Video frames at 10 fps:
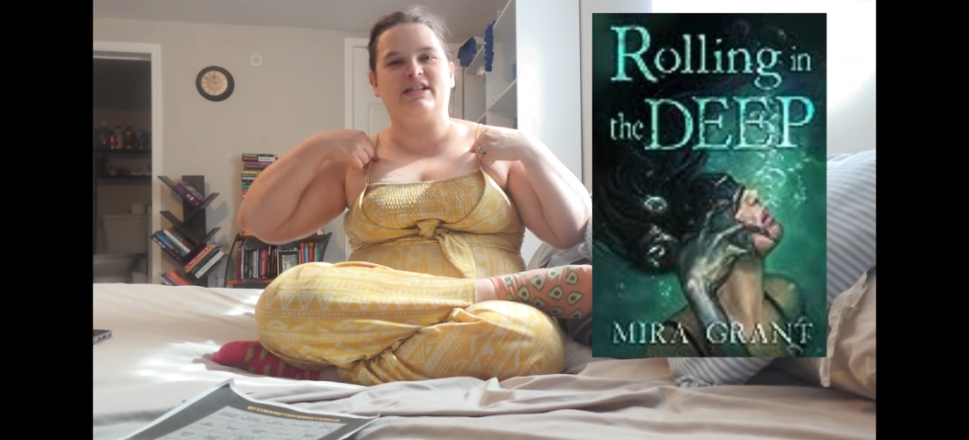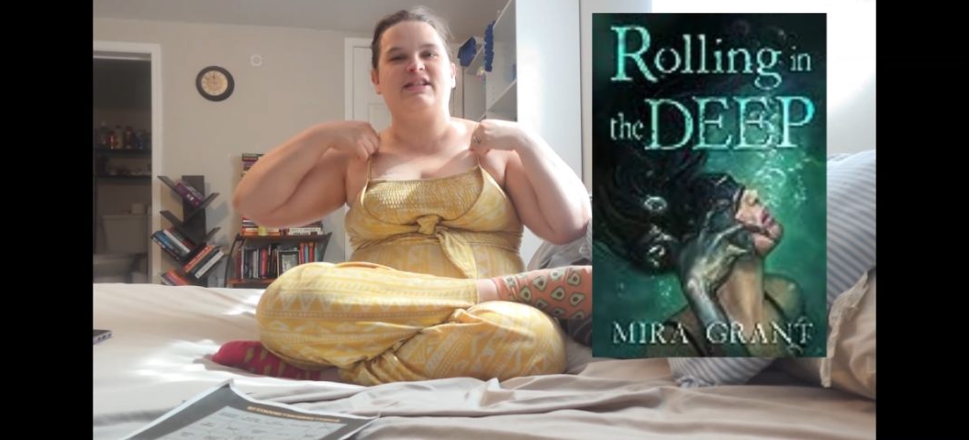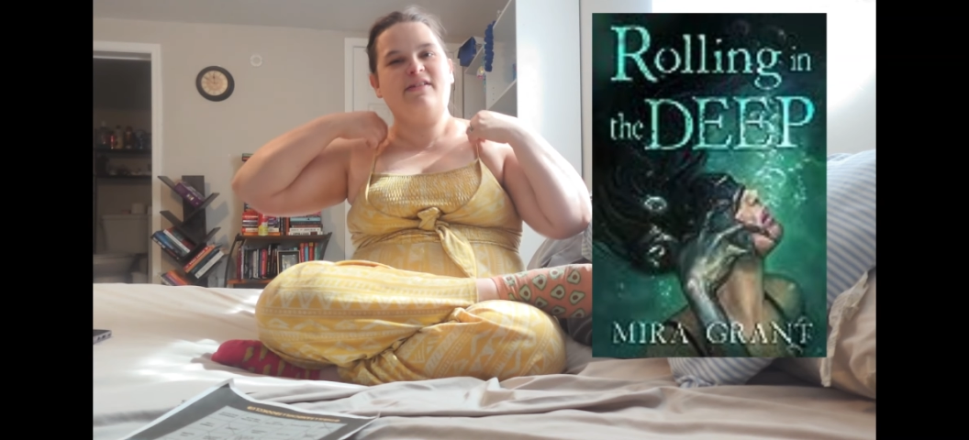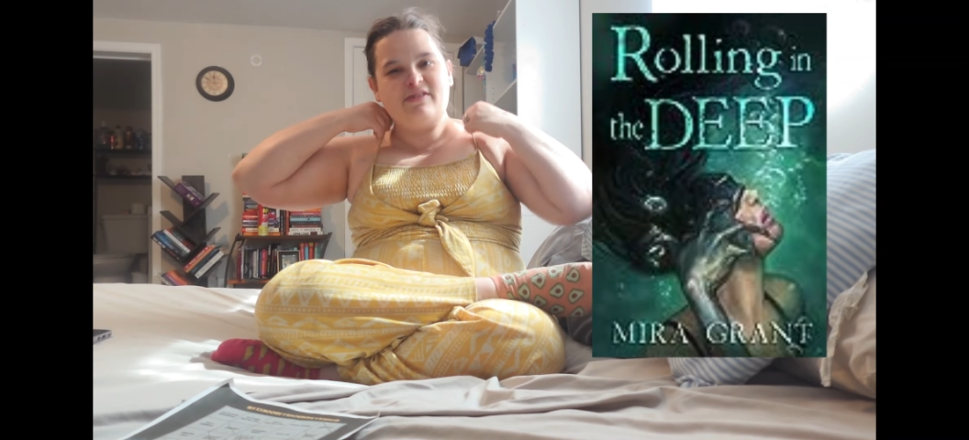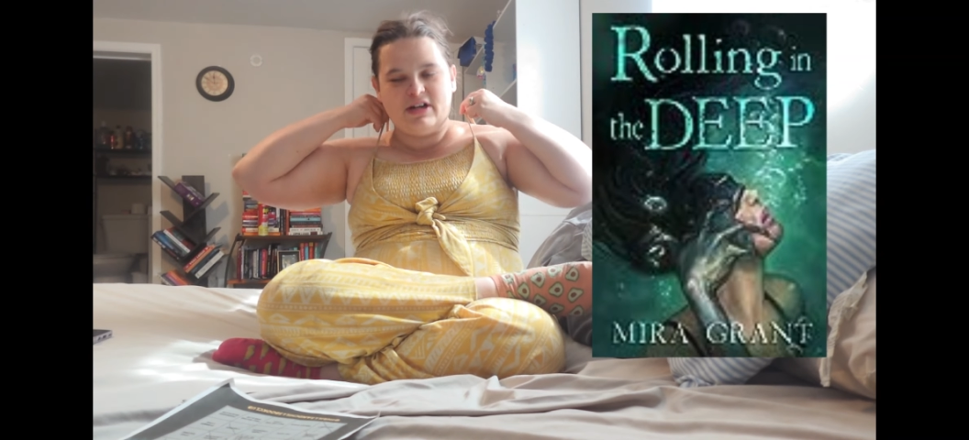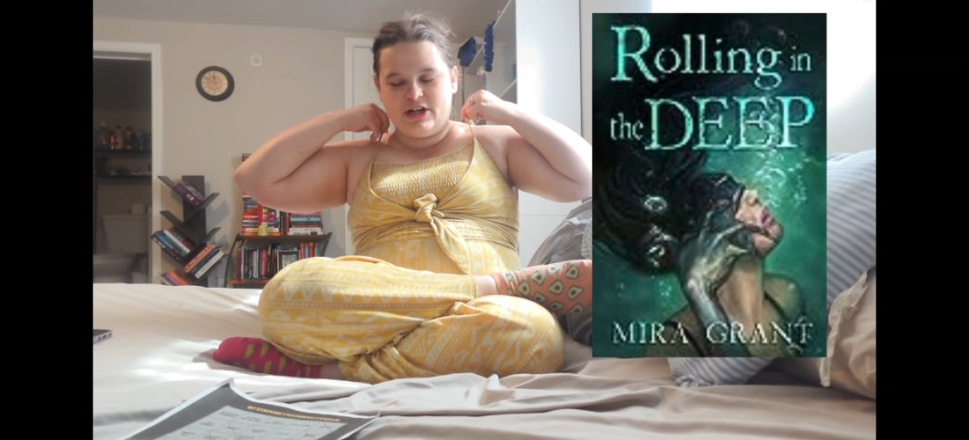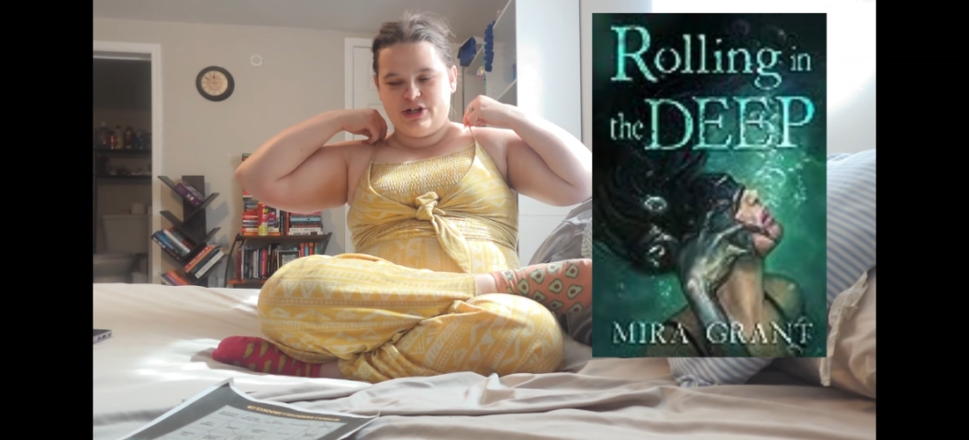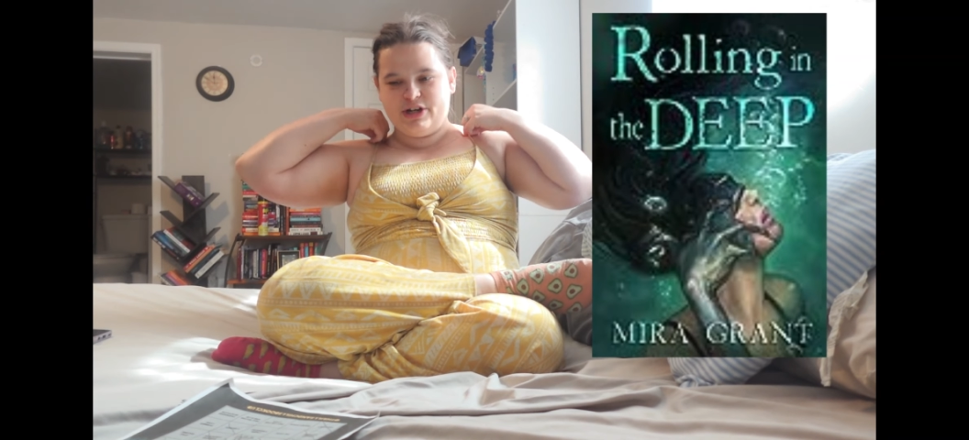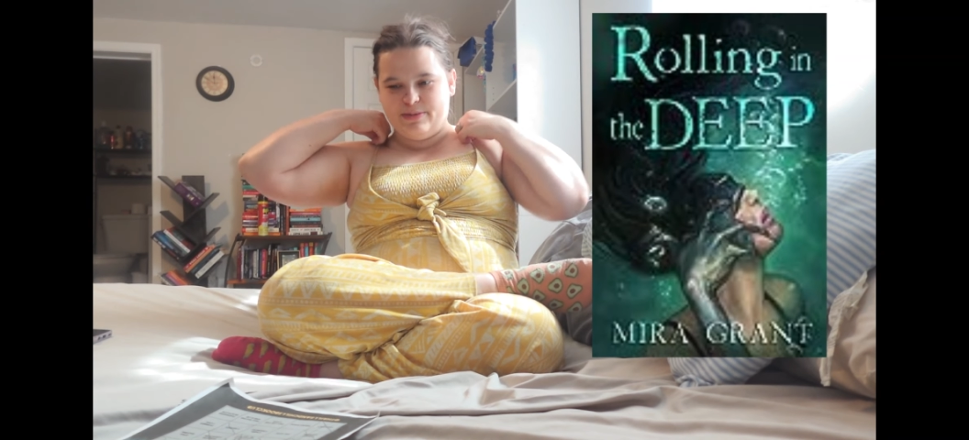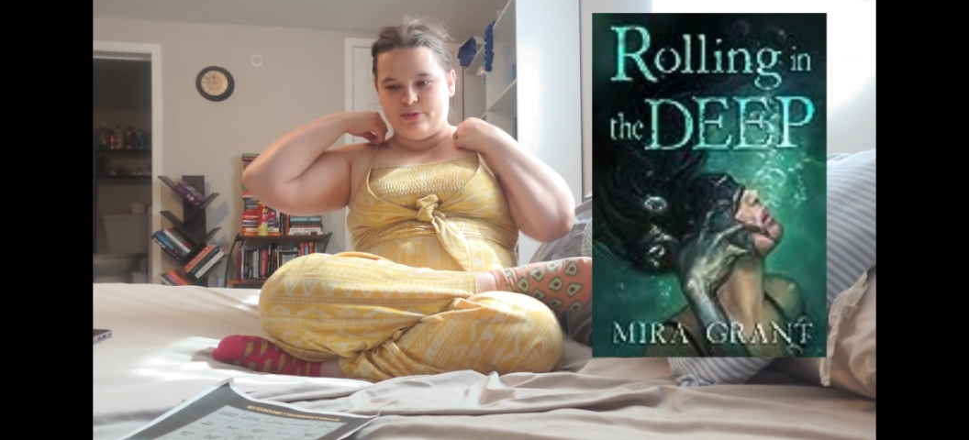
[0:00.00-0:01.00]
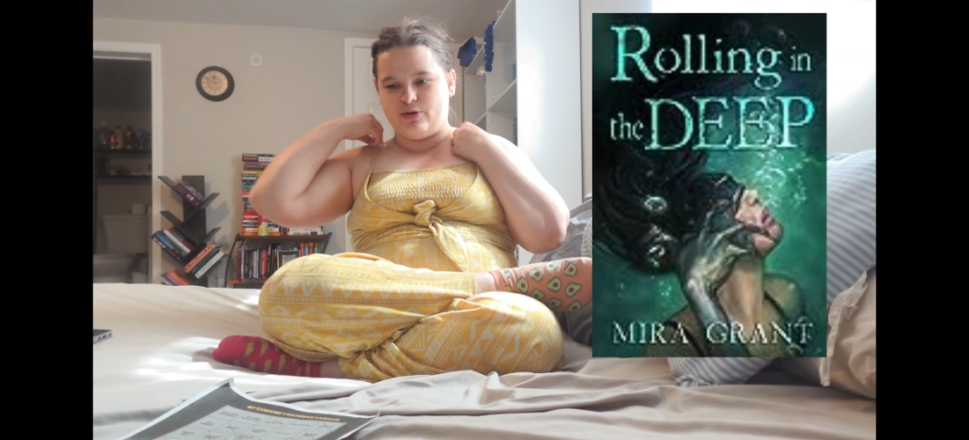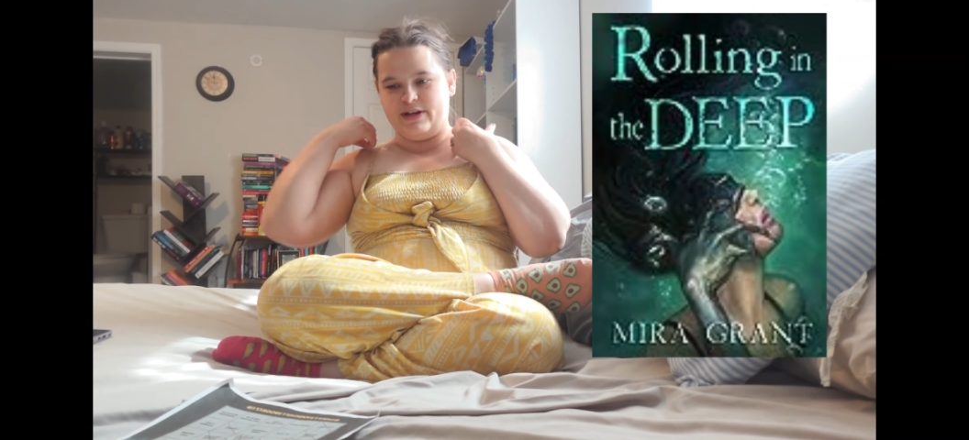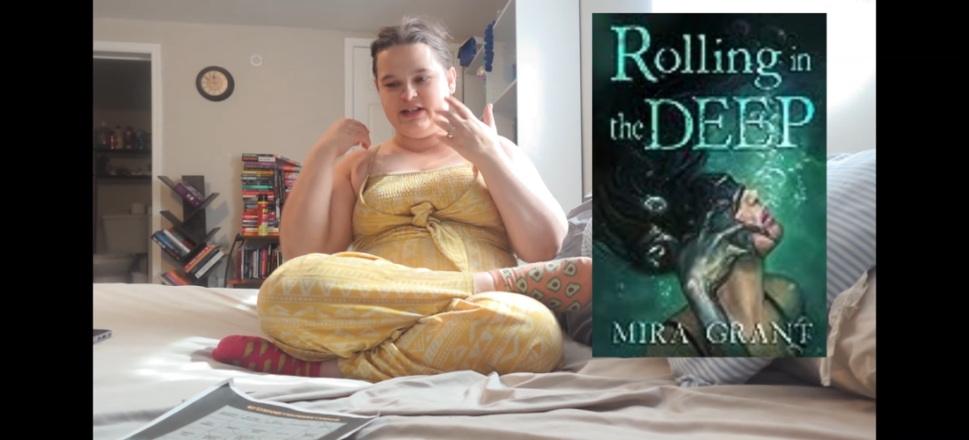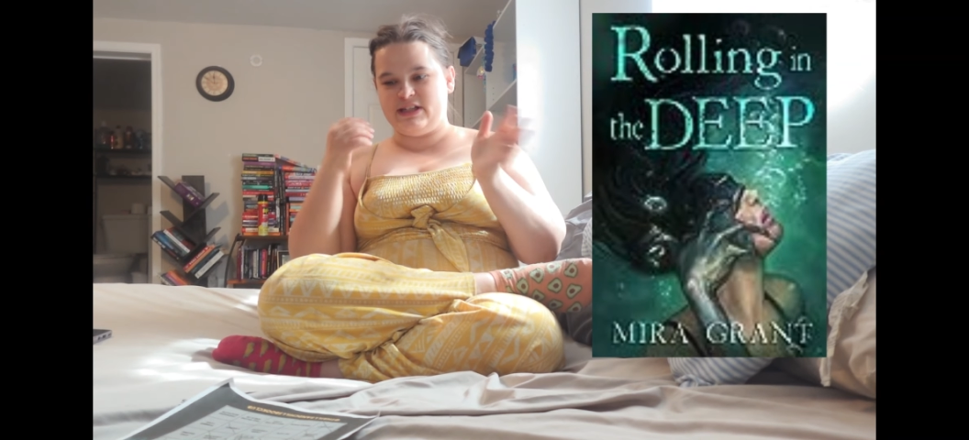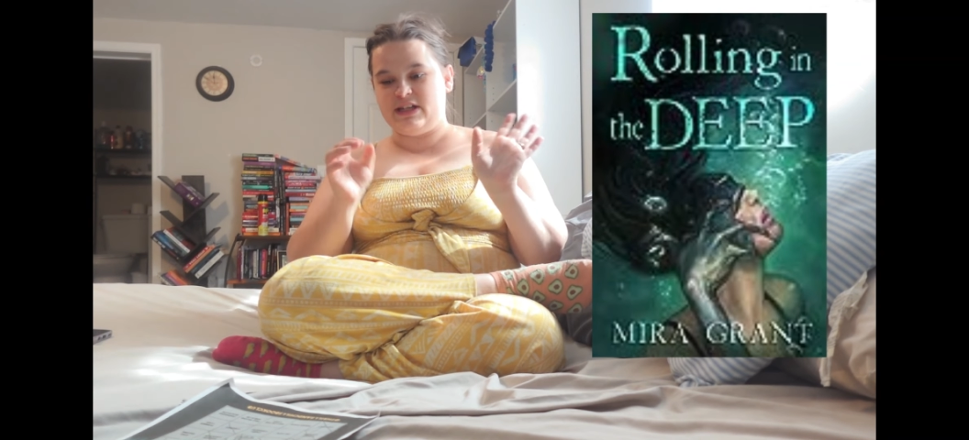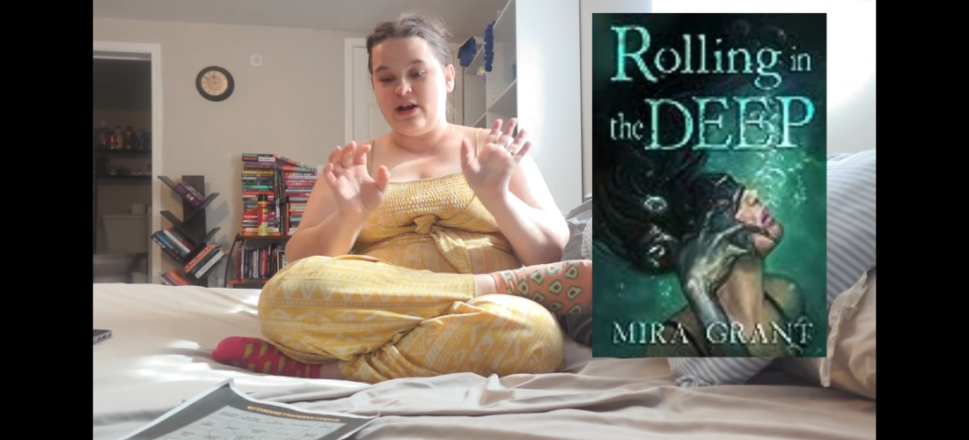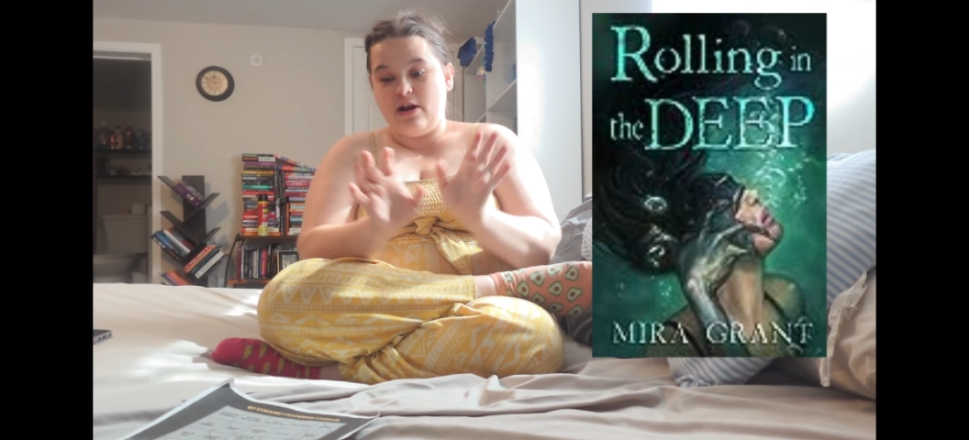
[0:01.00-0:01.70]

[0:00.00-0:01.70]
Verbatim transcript: 700 points.